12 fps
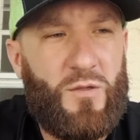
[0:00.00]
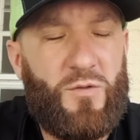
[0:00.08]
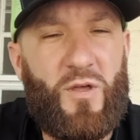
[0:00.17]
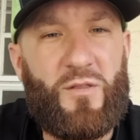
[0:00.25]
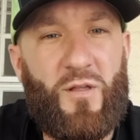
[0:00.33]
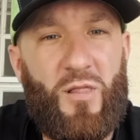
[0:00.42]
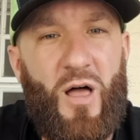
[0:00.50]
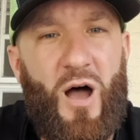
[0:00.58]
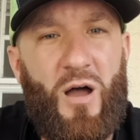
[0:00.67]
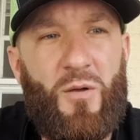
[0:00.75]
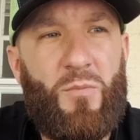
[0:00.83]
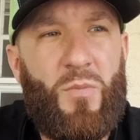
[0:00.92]
So that's a
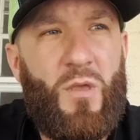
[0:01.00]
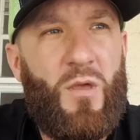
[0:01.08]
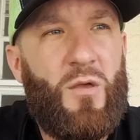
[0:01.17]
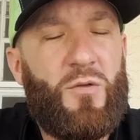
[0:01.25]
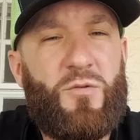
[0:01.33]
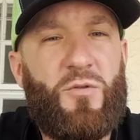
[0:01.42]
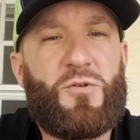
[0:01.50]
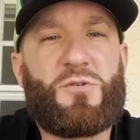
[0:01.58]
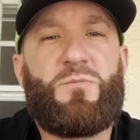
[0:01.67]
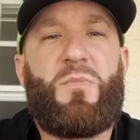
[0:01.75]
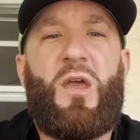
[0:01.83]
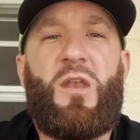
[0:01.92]
lot. So
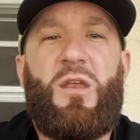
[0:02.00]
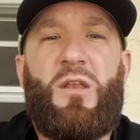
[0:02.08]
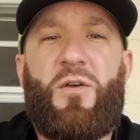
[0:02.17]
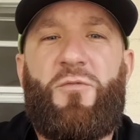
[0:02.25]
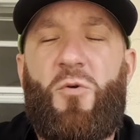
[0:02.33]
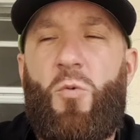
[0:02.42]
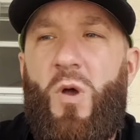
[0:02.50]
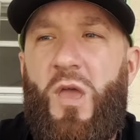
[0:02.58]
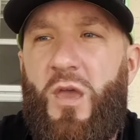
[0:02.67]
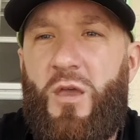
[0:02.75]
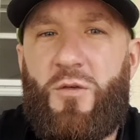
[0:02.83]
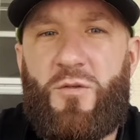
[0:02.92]
there's many different
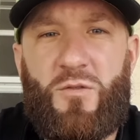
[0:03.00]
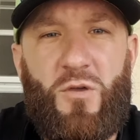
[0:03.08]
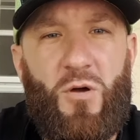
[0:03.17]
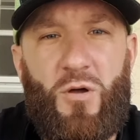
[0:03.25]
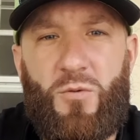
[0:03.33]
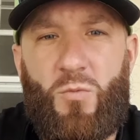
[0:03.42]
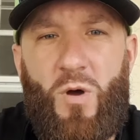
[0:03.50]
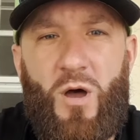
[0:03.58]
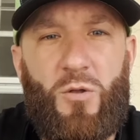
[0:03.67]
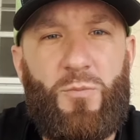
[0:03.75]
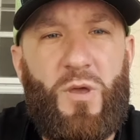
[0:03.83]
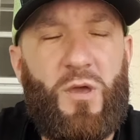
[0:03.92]
ways to hunt
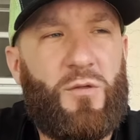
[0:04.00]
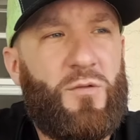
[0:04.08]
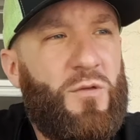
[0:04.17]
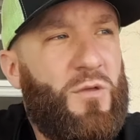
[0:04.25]
wild pigs.